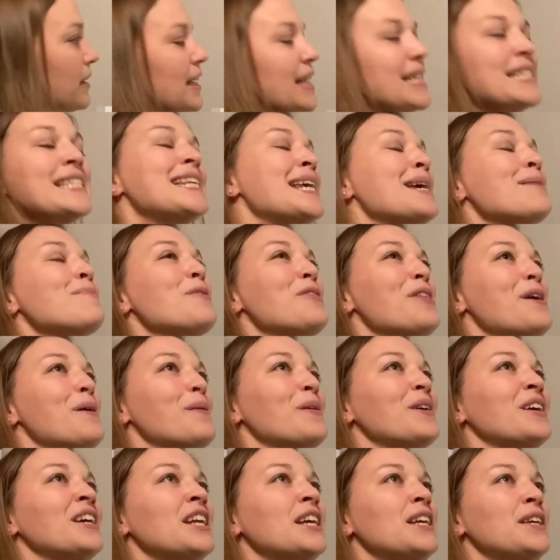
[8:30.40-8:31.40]
example that
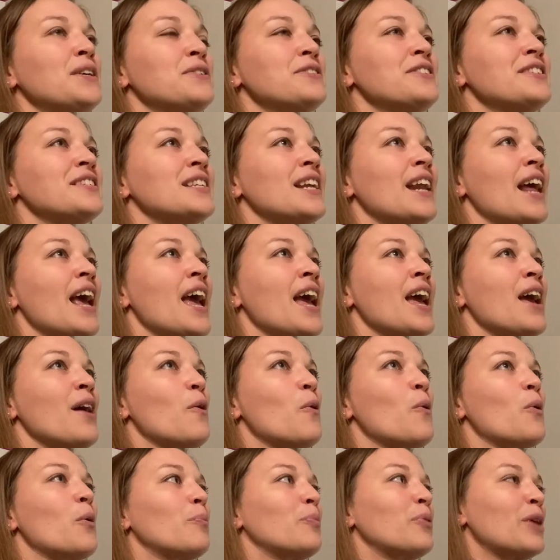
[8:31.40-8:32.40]
we're going to use today,
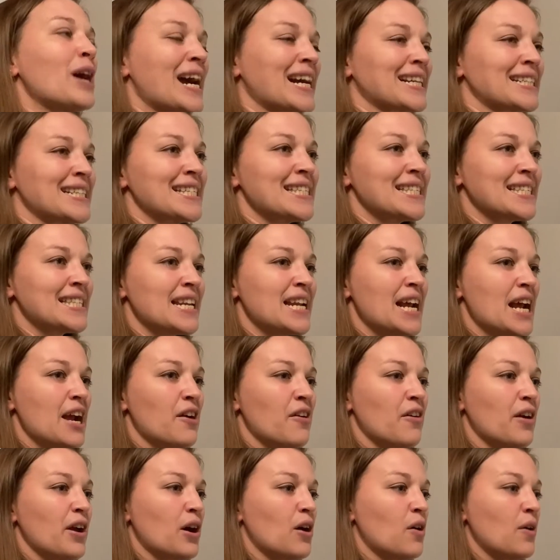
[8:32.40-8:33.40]
or practice
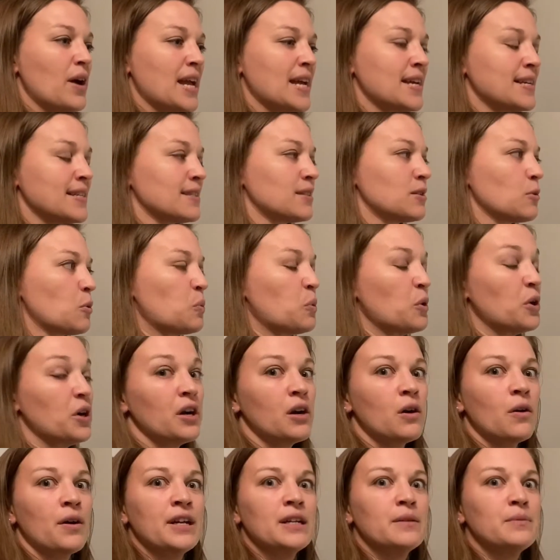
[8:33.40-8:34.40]
scenario, is
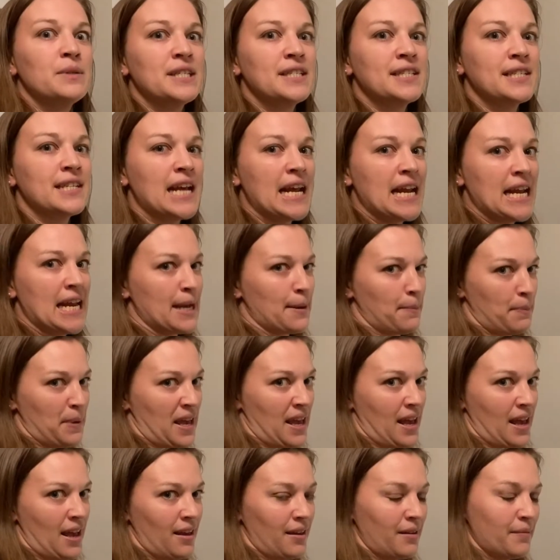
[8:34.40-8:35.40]
we're going to be sedating a
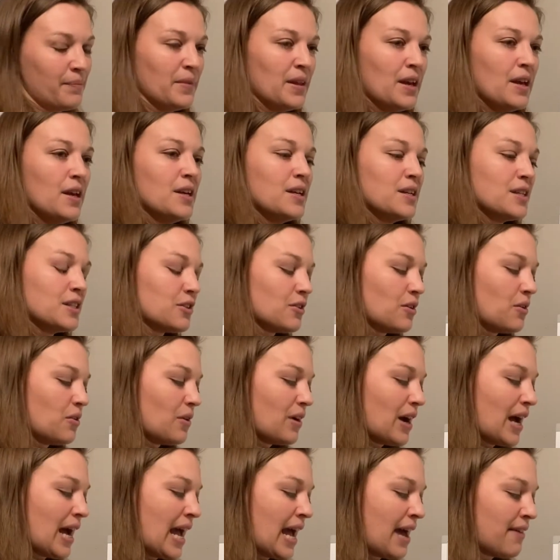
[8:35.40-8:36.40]
pig.
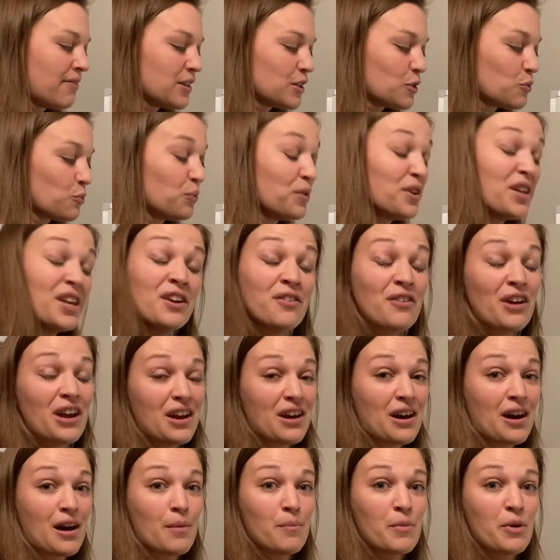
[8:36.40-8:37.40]
So I had this really
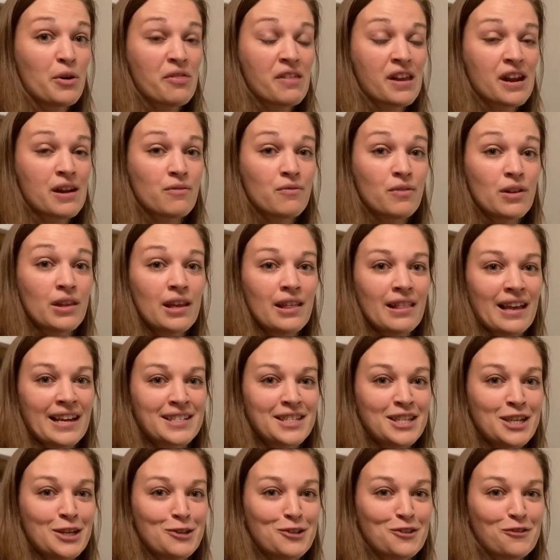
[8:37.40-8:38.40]
great combo that I really
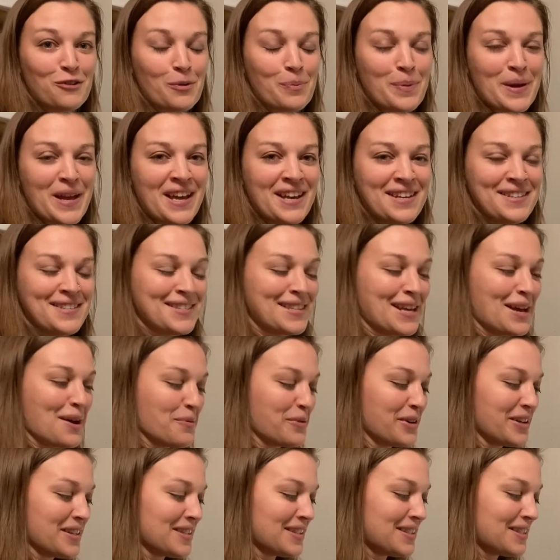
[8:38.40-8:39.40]
like to use for pigs that
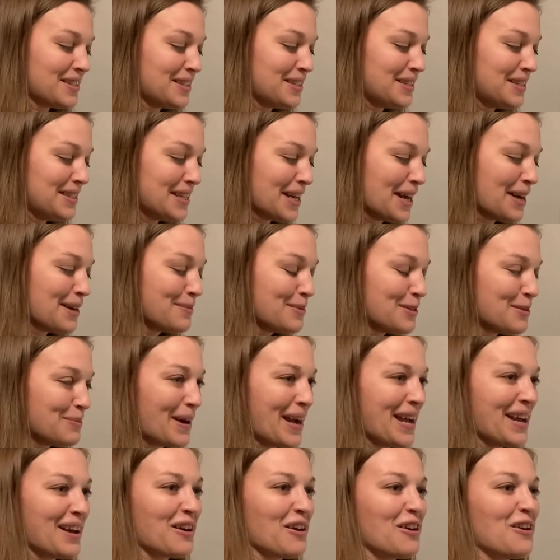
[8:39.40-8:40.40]
was dubbed
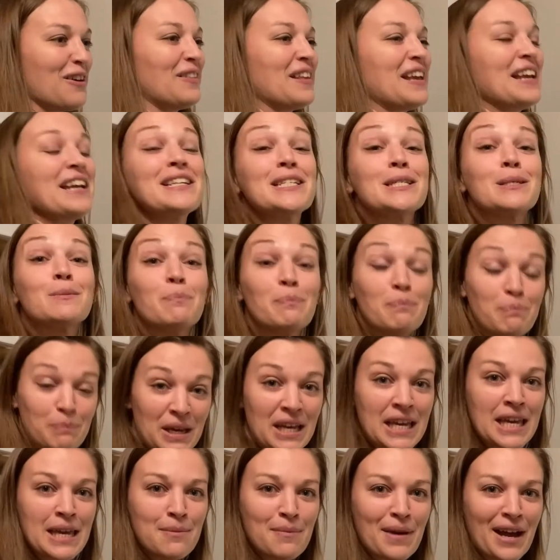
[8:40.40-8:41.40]
by a colleague as
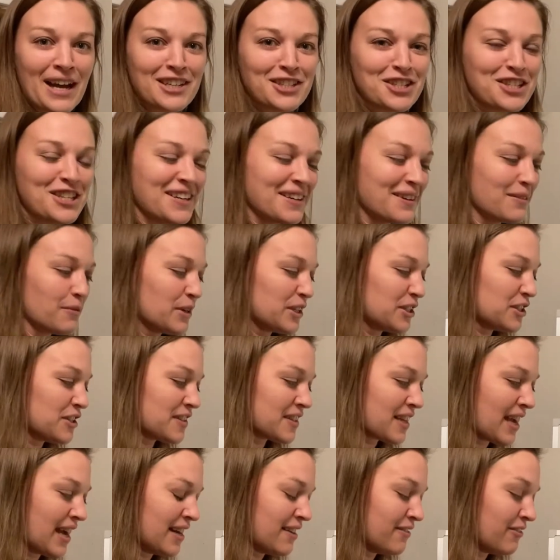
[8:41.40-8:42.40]
piggy magic, which
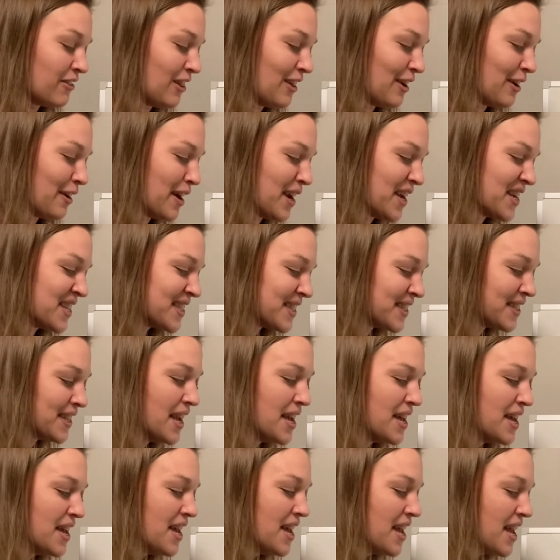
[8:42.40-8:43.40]
is kind of hilarious.
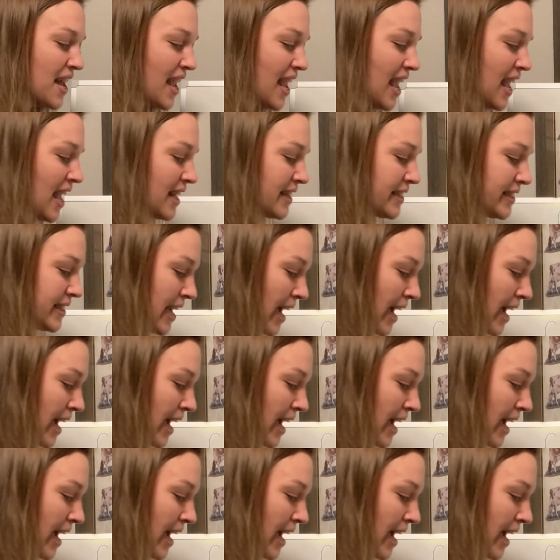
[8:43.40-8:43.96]
And